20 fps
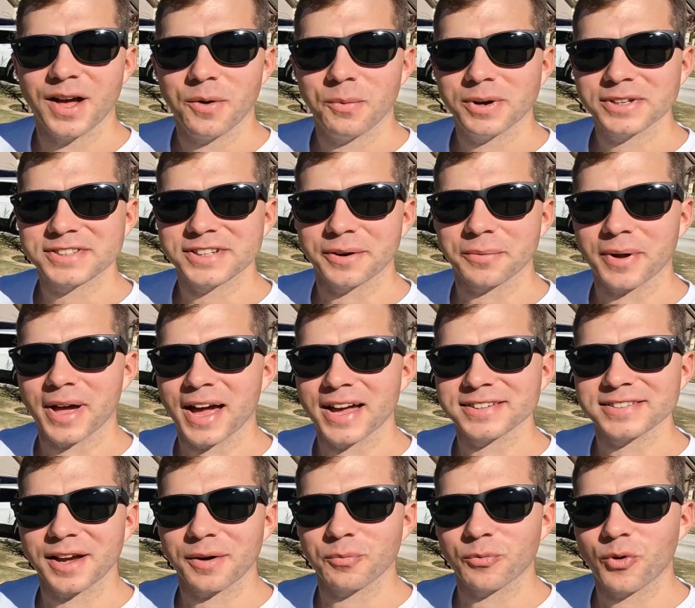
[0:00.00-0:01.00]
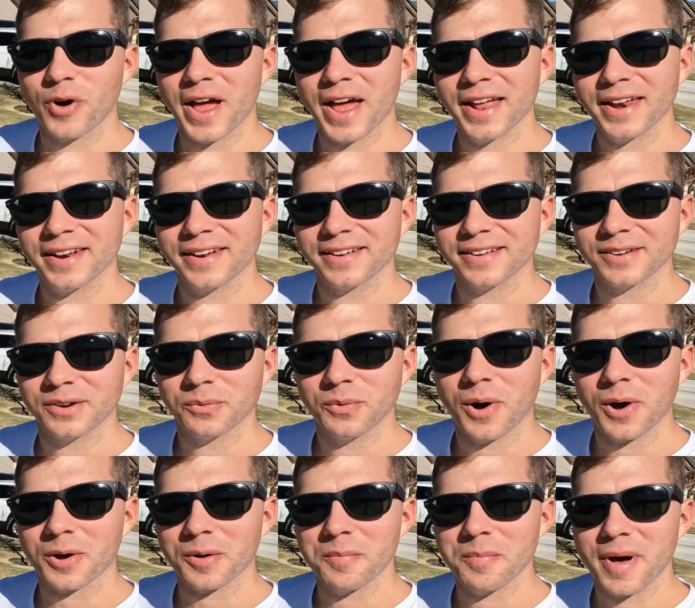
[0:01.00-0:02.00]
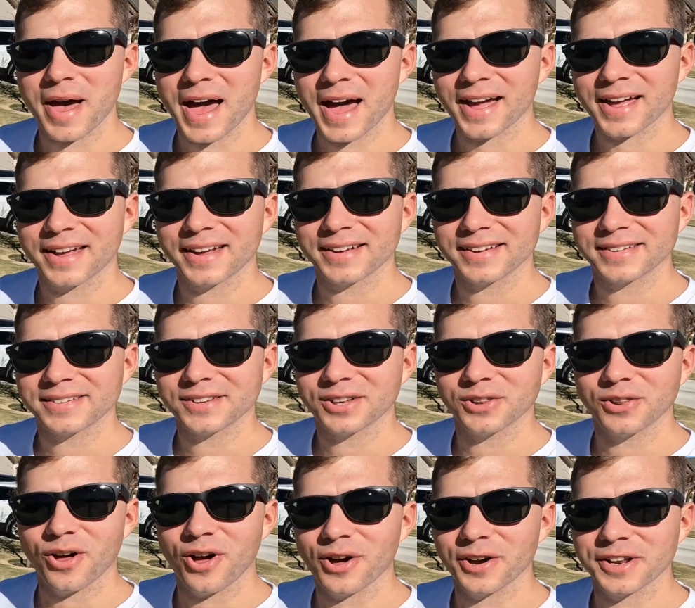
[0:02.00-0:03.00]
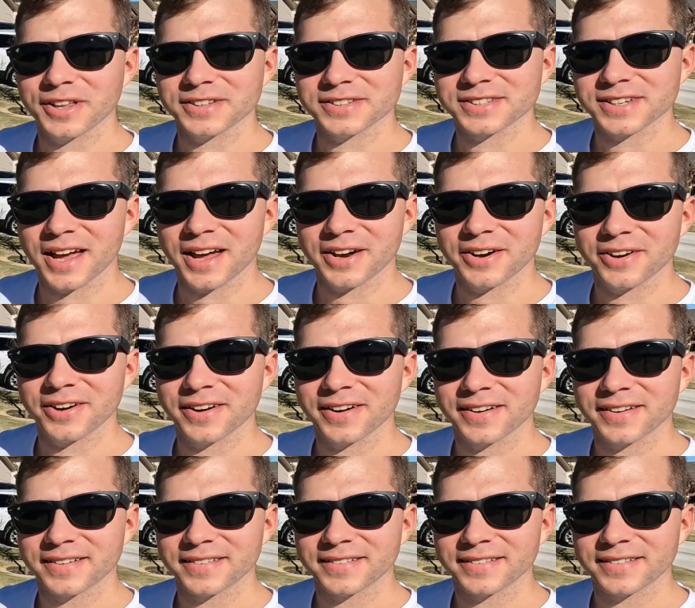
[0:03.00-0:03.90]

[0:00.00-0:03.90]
What's up guys, I'm Rhett. Welcome back to Lawn Insider.